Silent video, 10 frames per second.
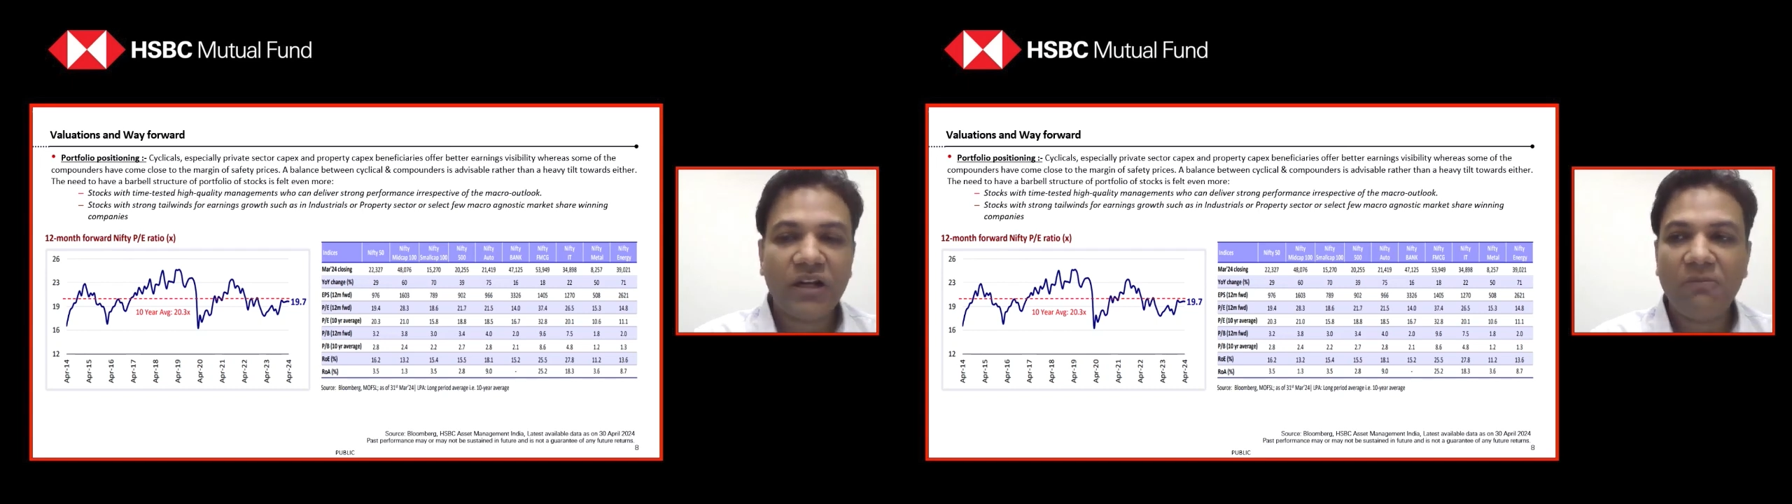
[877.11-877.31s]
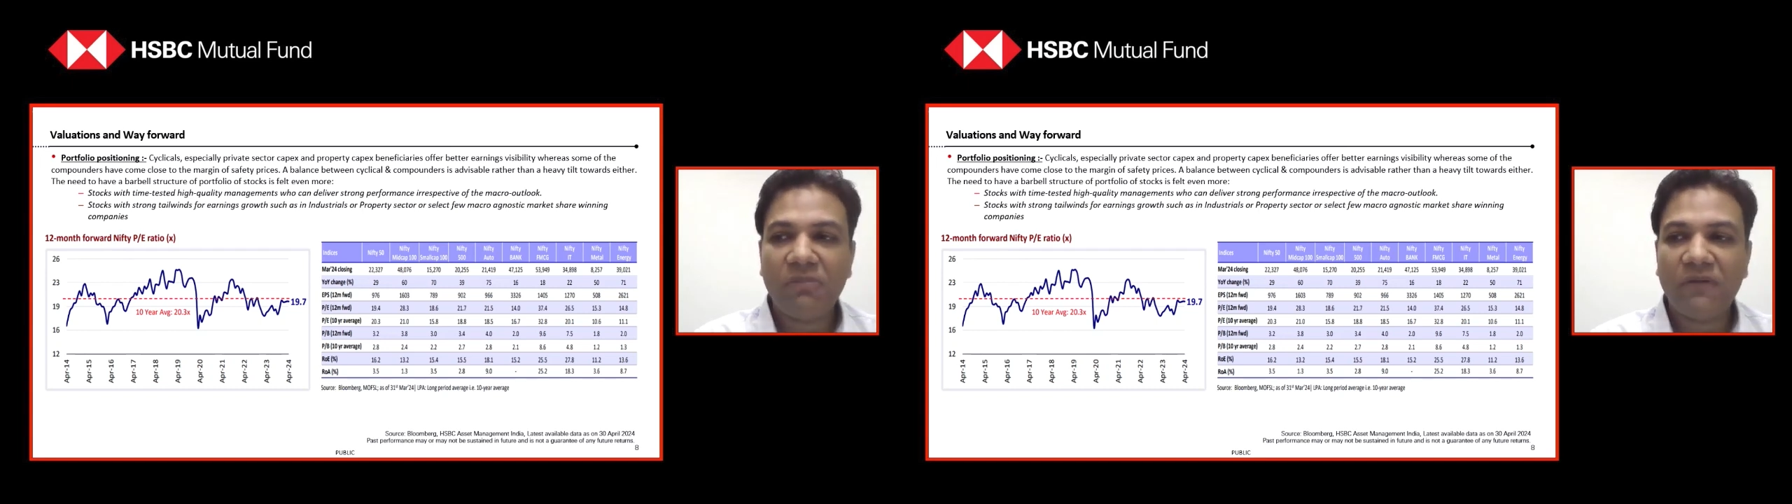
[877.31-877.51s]

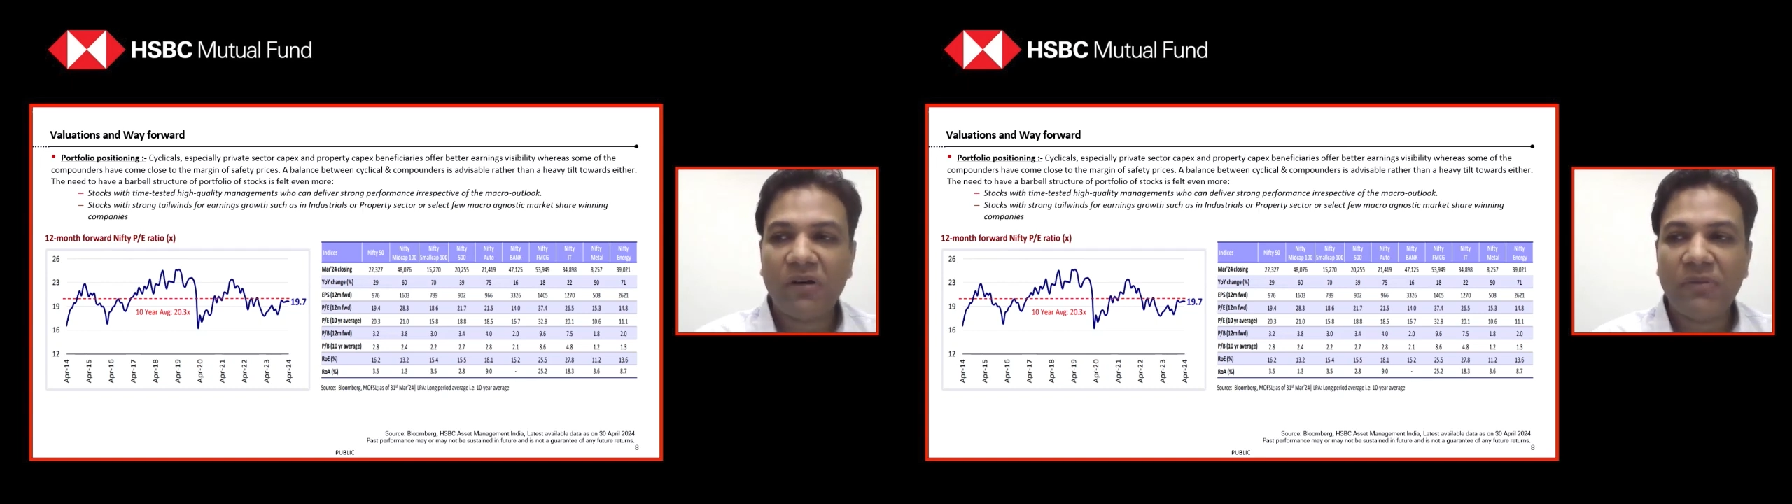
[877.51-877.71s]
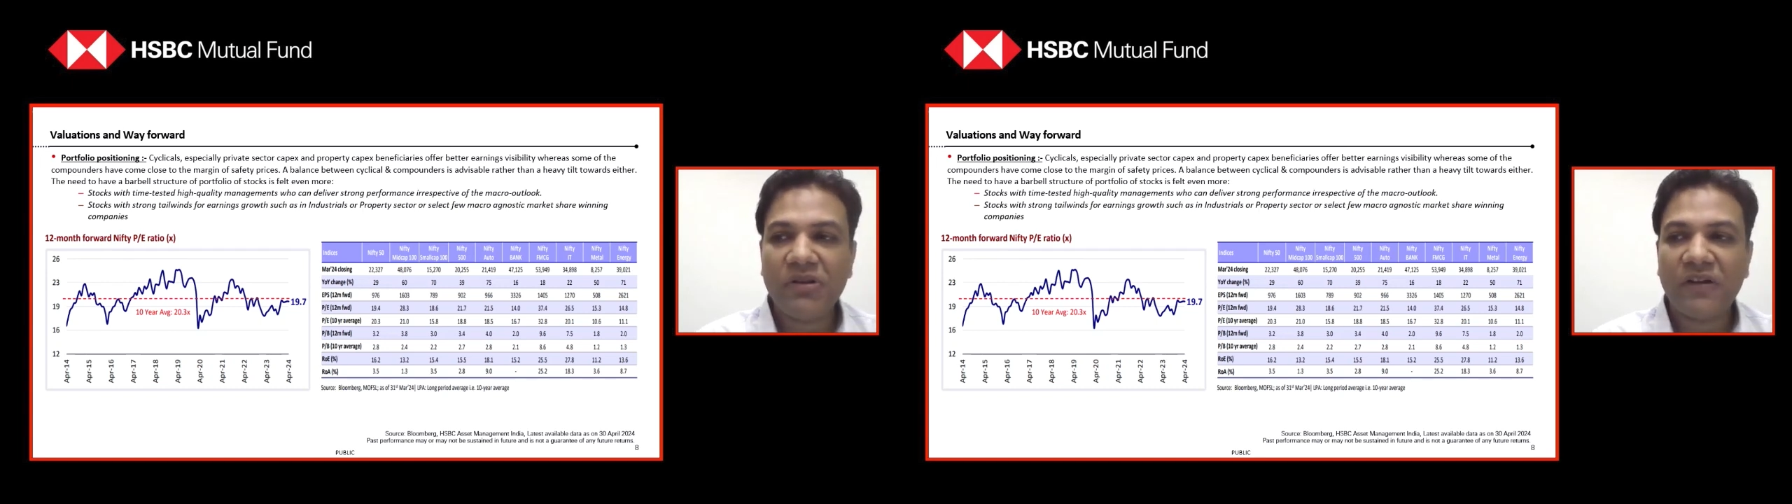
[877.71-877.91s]

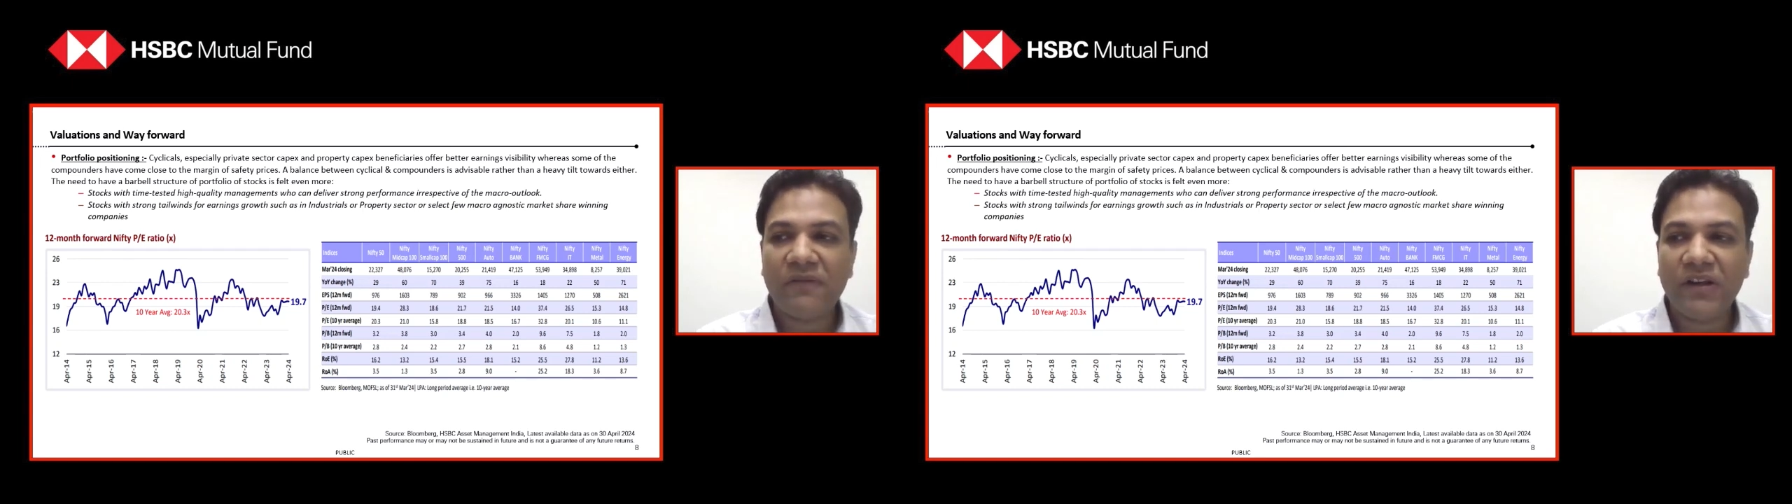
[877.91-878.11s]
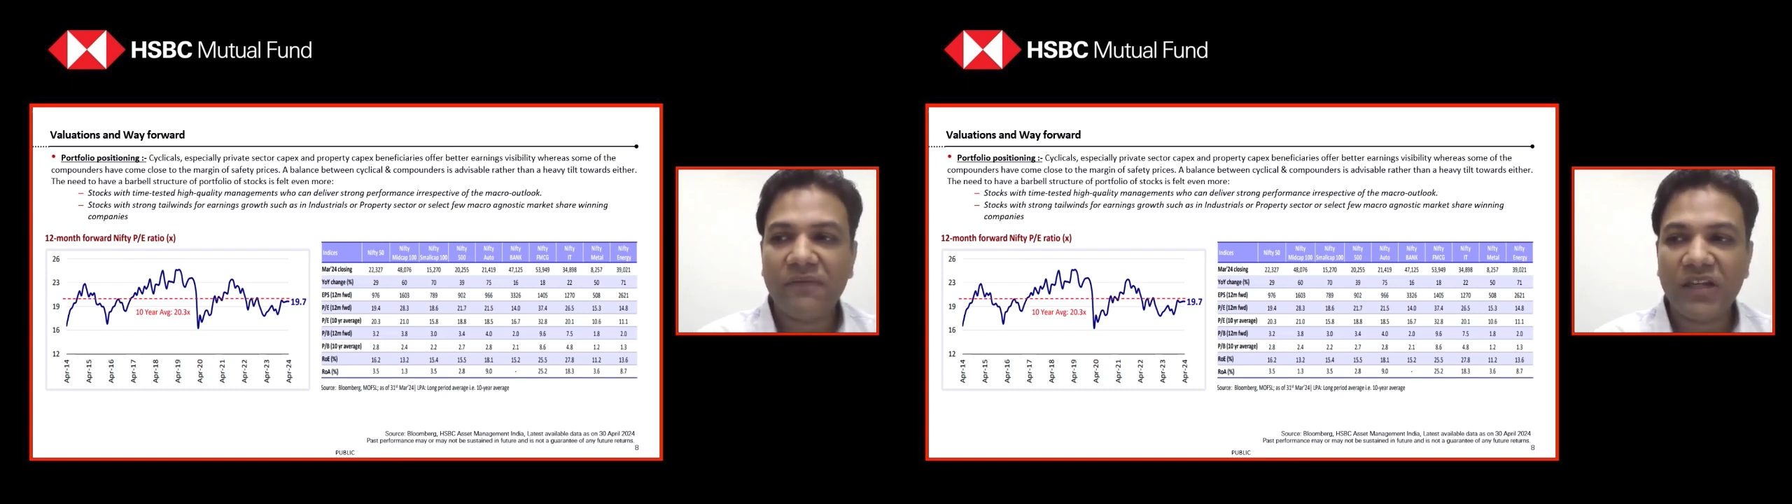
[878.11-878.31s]
performance of
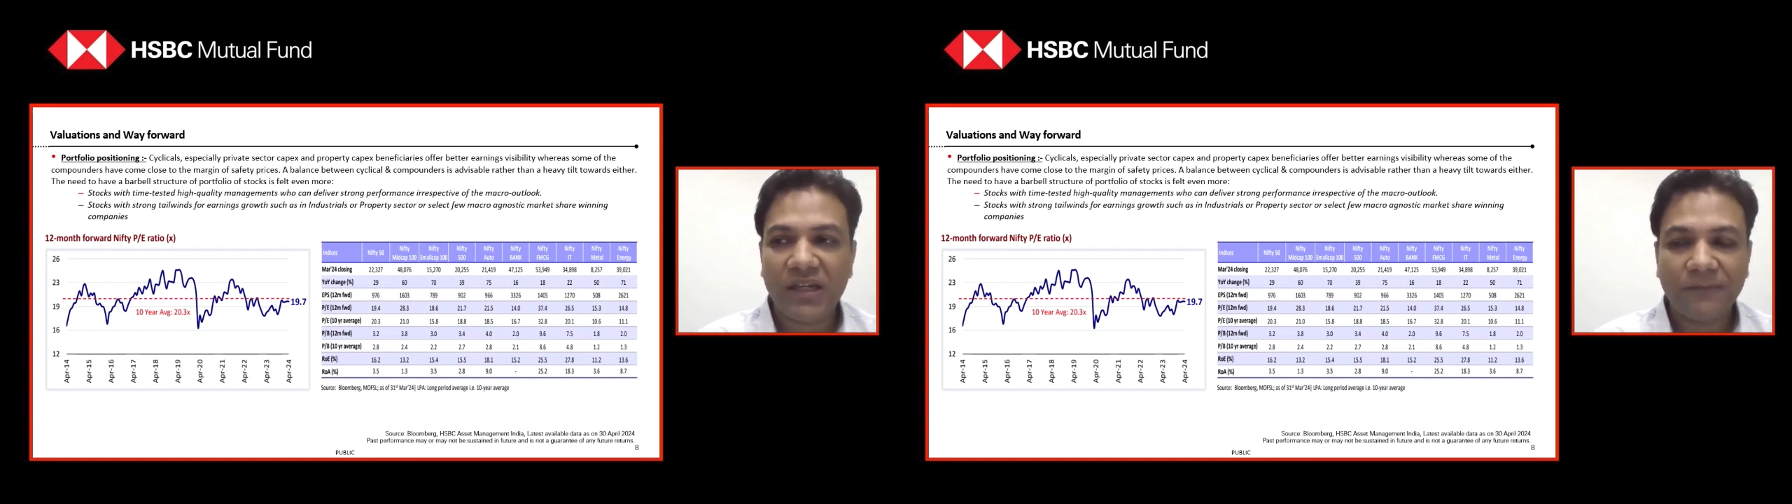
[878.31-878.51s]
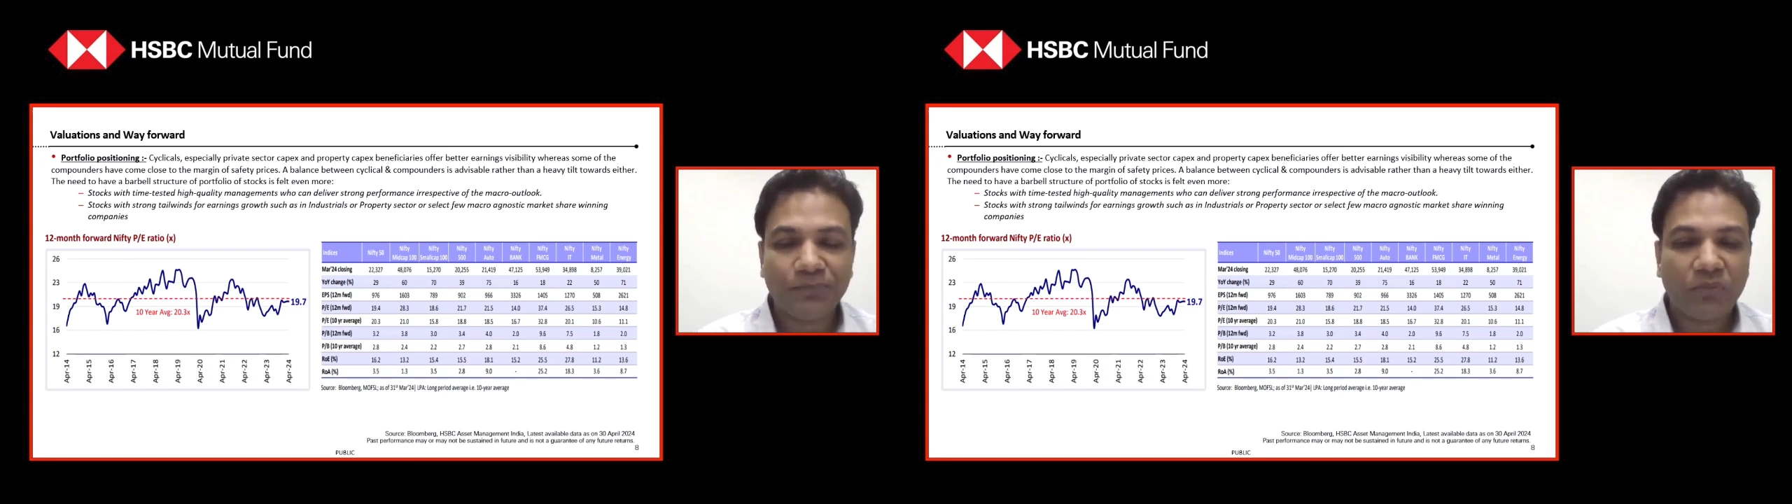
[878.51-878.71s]
Nifty